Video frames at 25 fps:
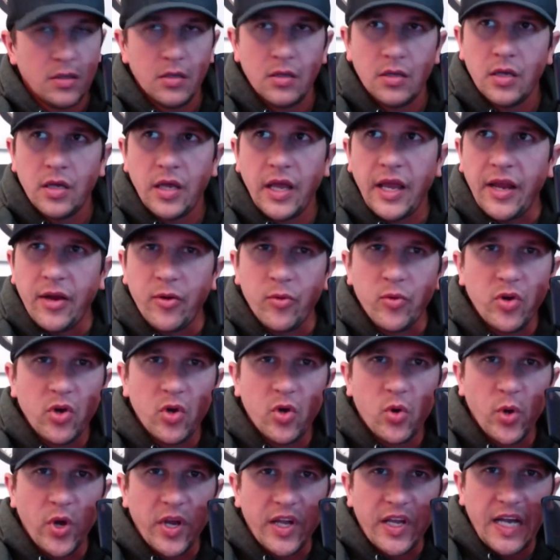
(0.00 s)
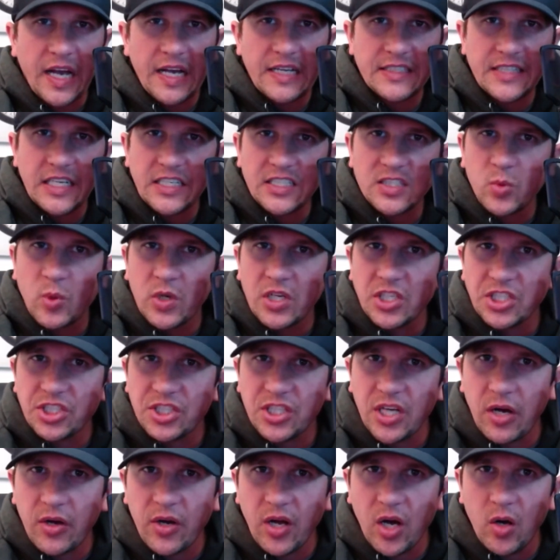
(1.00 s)
Hey, real quick, guys, I just want to
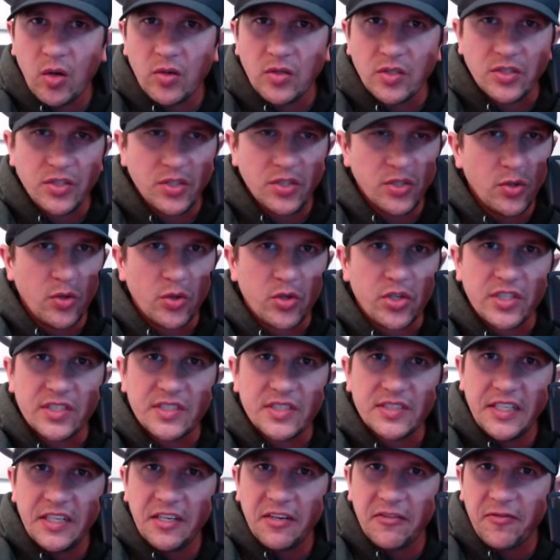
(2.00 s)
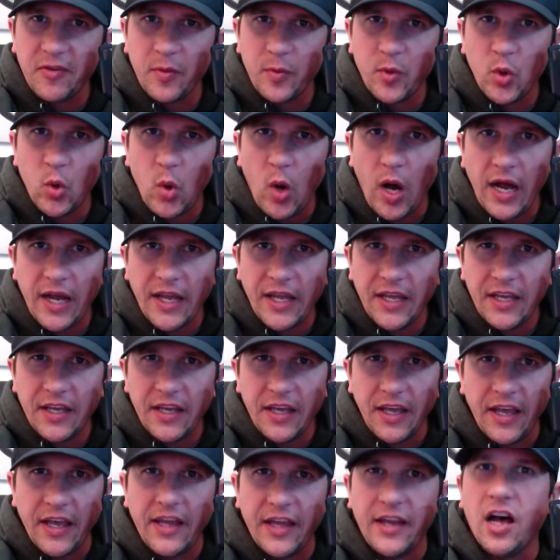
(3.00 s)
shout out to Christina from Hawaii
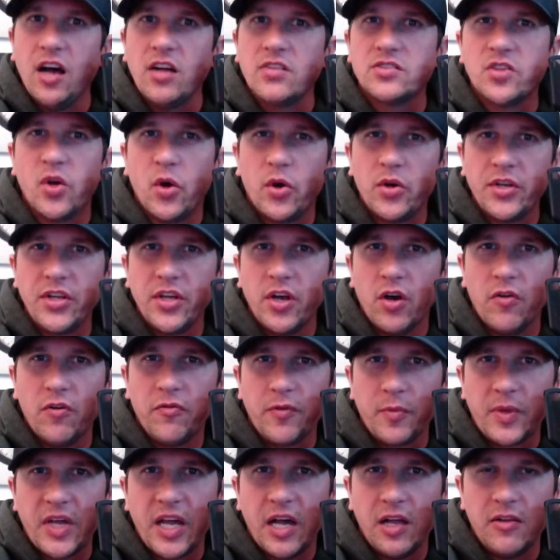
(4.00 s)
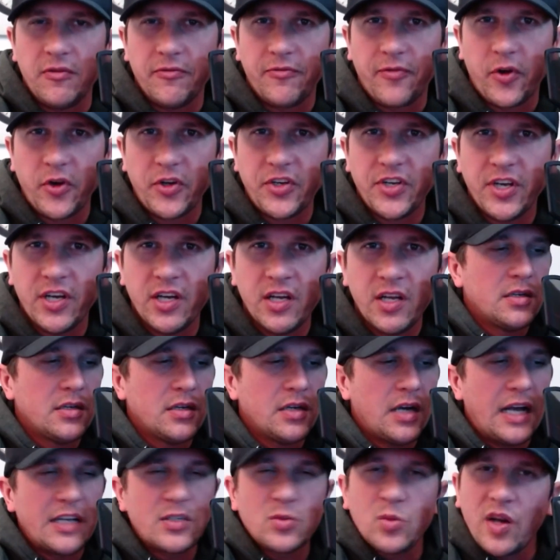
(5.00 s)
and Antonio from California.
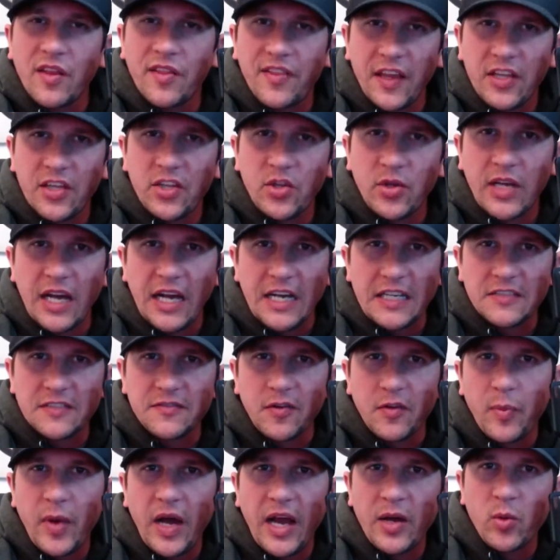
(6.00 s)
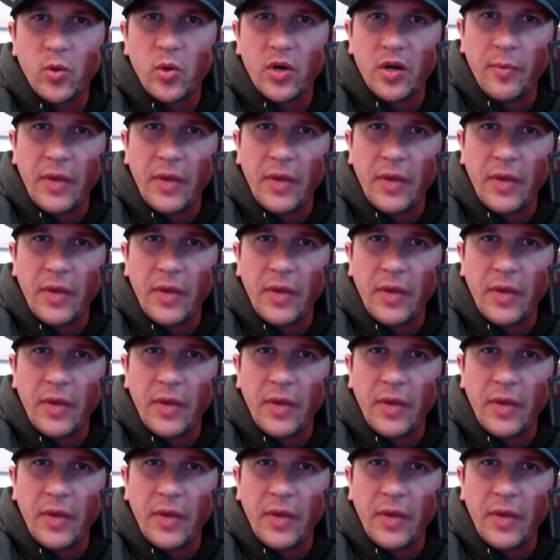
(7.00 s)
I just want to thank you guys for buying one of my